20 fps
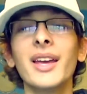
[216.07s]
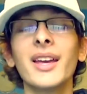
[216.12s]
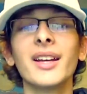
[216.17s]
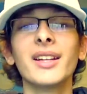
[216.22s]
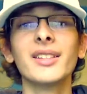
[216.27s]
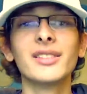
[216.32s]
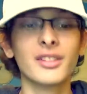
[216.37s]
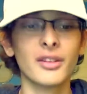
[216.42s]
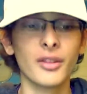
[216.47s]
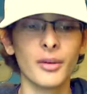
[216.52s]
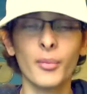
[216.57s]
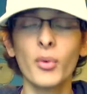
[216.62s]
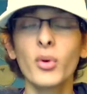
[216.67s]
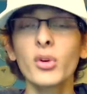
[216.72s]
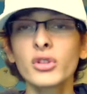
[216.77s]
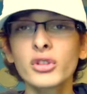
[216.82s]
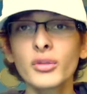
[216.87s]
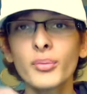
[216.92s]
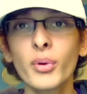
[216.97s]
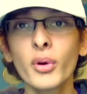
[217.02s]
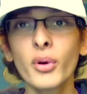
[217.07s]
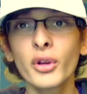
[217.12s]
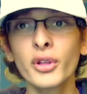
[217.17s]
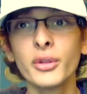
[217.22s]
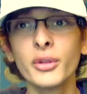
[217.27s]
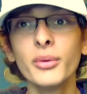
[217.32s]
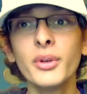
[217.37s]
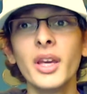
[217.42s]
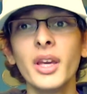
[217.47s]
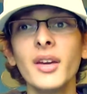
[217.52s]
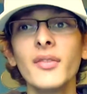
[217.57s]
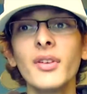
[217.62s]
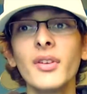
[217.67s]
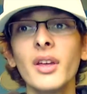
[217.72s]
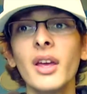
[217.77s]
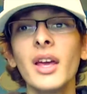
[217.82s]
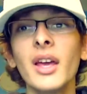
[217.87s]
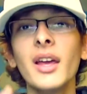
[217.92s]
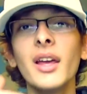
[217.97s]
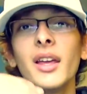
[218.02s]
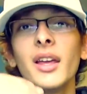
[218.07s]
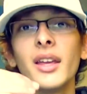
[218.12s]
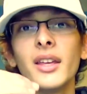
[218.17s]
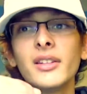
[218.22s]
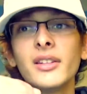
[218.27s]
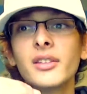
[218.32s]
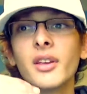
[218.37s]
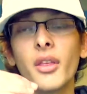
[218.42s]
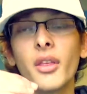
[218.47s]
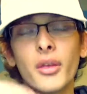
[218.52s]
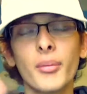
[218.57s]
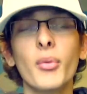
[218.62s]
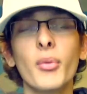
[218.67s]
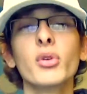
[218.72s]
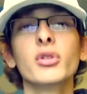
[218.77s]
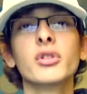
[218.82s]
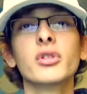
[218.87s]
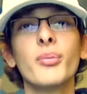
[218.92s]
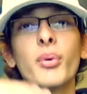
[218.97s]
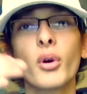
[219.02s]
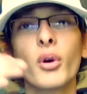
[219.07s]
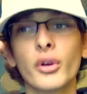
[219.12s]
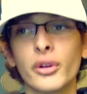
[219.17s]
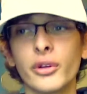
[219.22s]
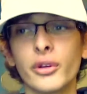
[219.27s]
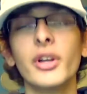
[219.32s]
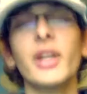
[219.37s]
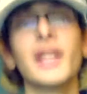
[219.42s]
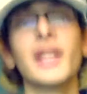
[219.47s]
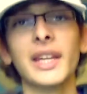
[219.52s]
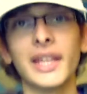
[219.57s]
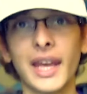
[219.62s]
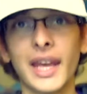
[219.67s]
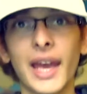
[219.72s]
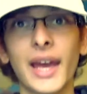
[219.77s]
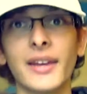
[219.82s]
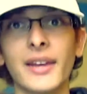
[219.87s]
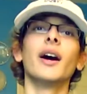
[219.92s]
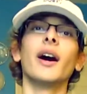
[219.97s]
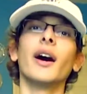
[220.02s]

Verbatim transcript: because the more support you give is the more support you're gonna get.